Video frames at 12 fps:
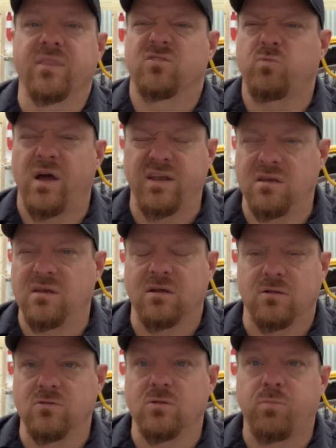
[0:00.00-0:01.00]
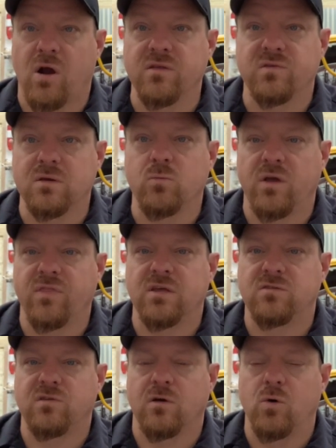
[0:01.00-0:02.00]
That's why I didn't include the pricing with
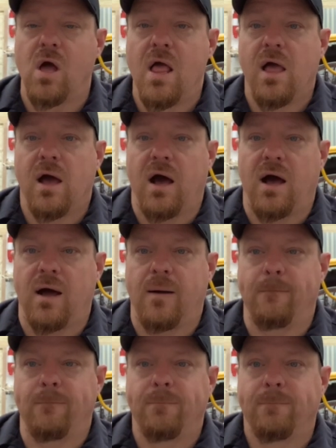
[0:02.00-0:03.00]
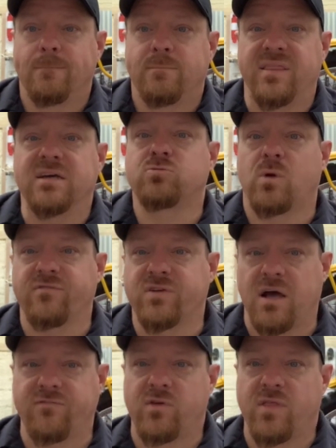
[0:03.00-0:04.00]
it. So, but that's what I've
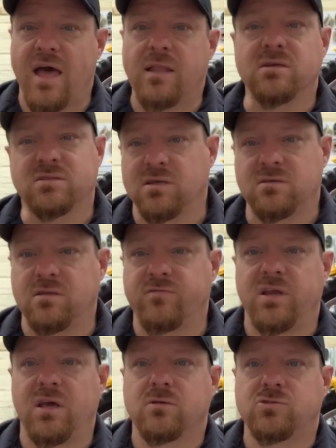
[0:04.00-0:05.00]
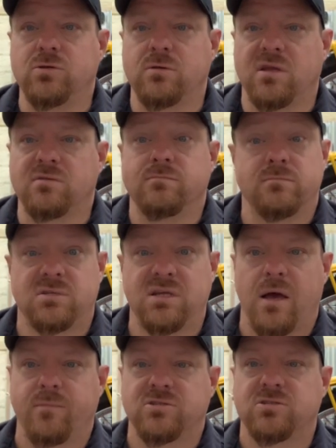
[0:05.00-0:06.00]
got for that. Let's get to the video so you can see
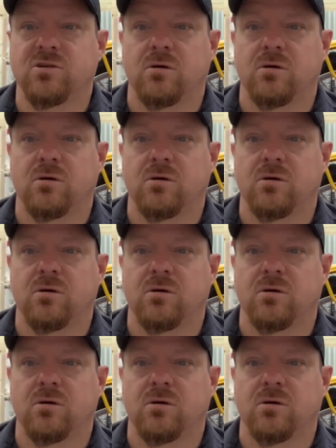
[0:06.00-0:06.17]
how much this all